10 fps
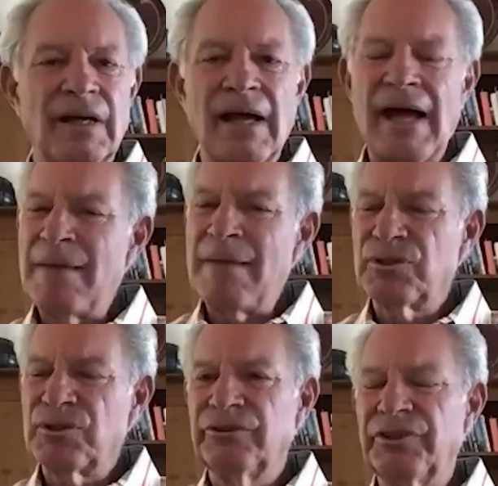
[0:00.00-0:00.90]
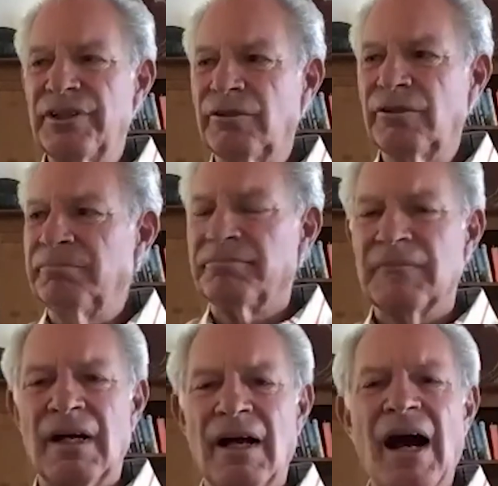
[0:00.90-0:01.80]
Absolutely.
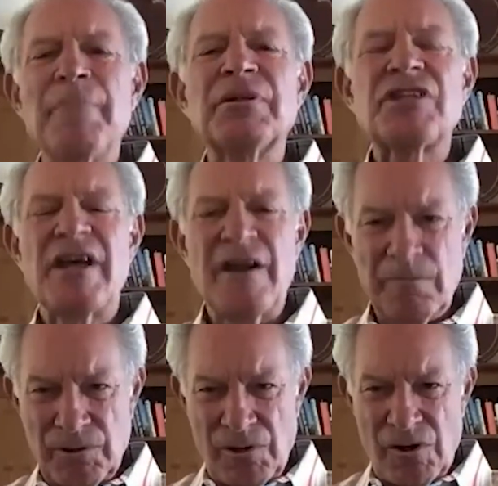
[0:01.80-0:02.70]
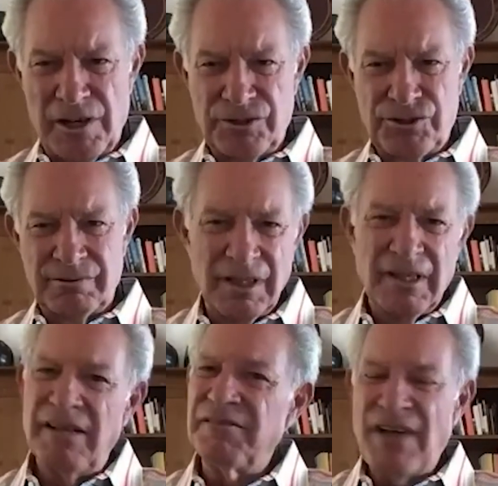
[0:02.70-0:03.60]
I'm a terrible artist.
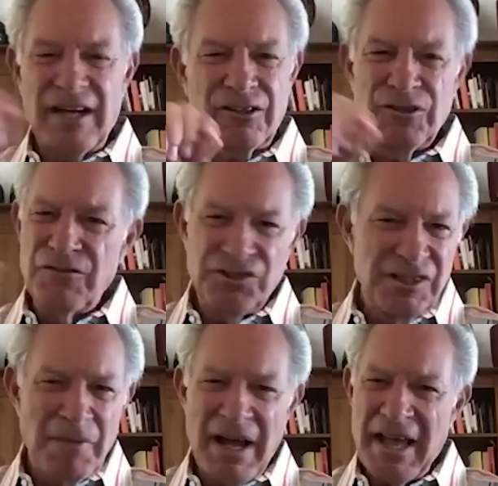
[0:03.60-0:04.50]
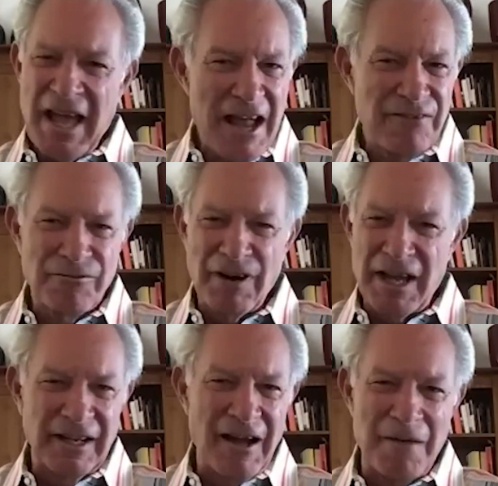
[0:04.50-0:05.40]
In fact, you've seen my handwriting on
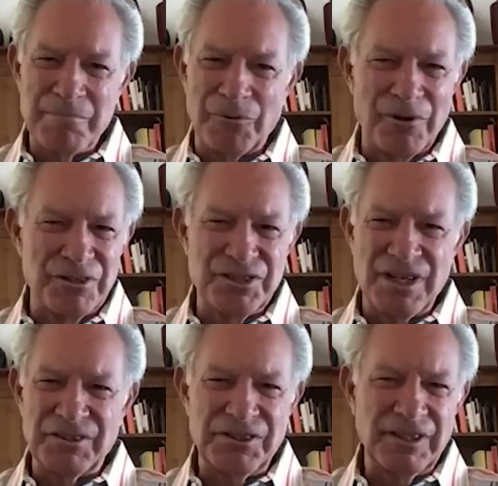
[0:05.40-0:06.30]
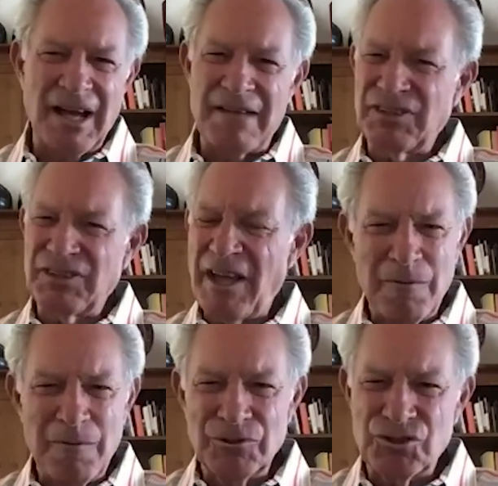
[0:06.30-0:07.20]
boards and everything. Terrible script,
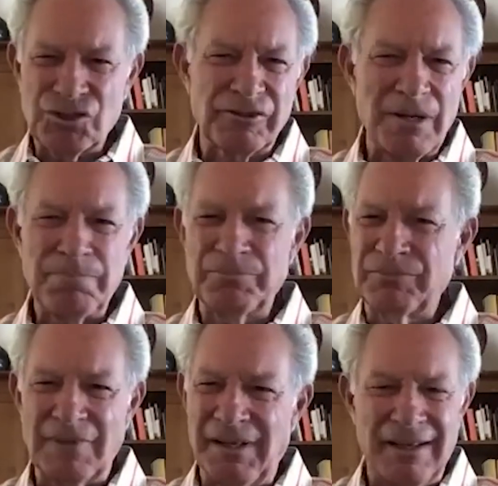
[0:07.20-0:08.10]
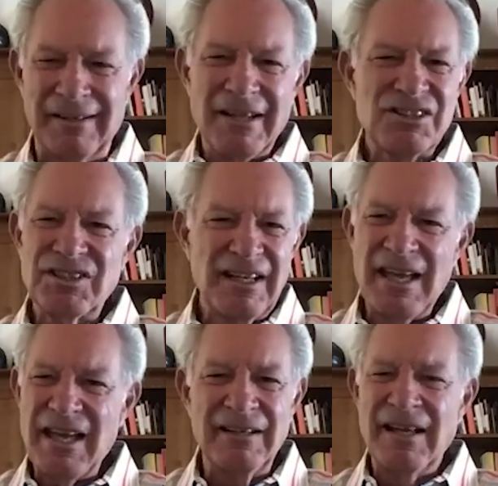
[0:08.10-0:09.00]
not a steady
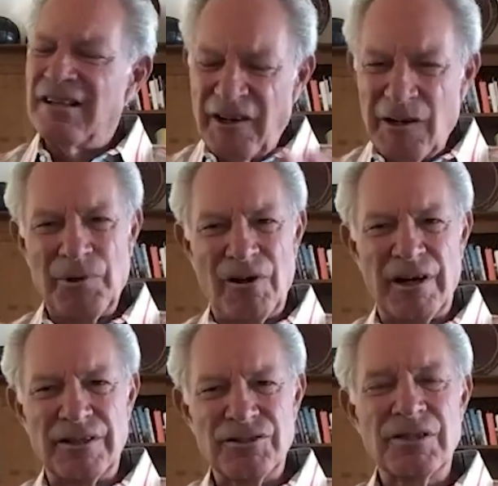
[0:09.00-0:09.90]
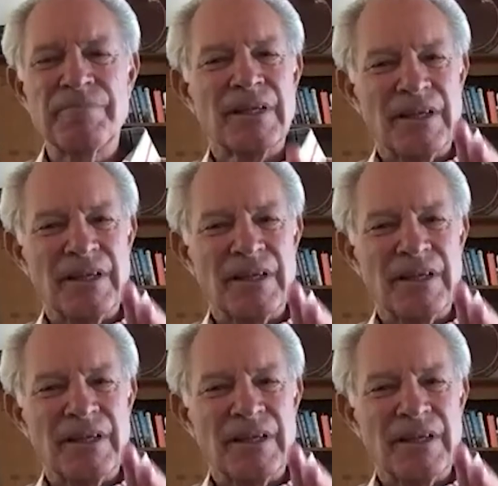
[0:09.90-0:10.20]
hand, terrible artist.